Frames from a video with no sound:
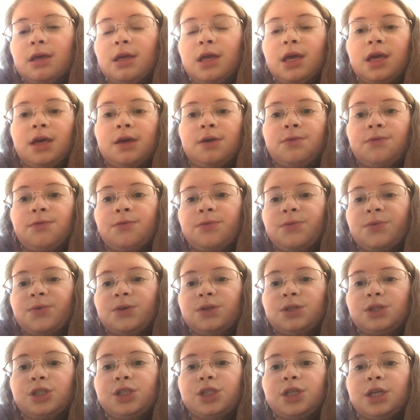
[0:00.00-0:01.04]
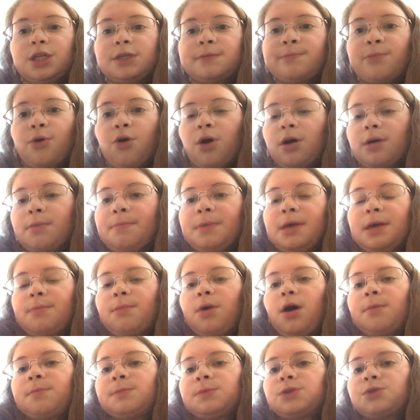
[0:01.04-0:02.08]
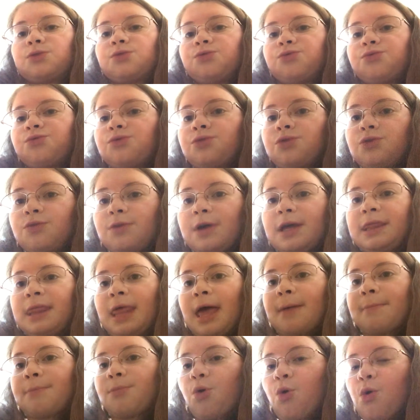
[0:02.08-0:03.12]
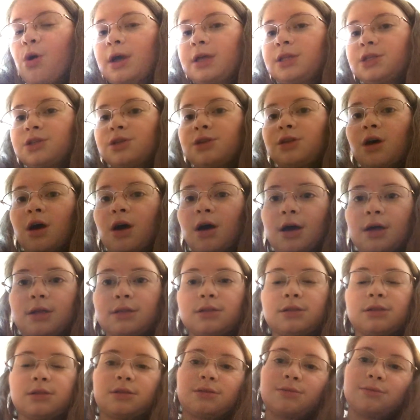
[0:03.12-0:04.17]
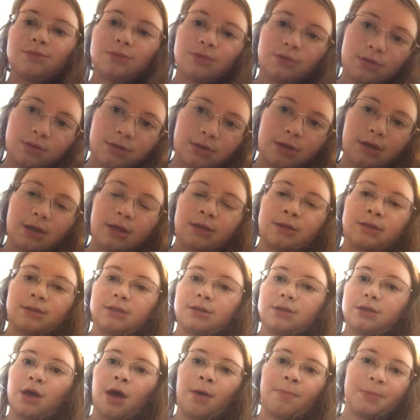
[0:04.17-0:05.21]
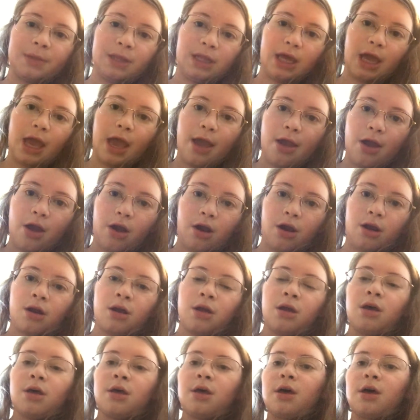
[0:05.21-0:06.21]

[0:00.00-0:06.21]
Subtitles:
If she's part of Big Mom's crew at that point or not, it's up in the air.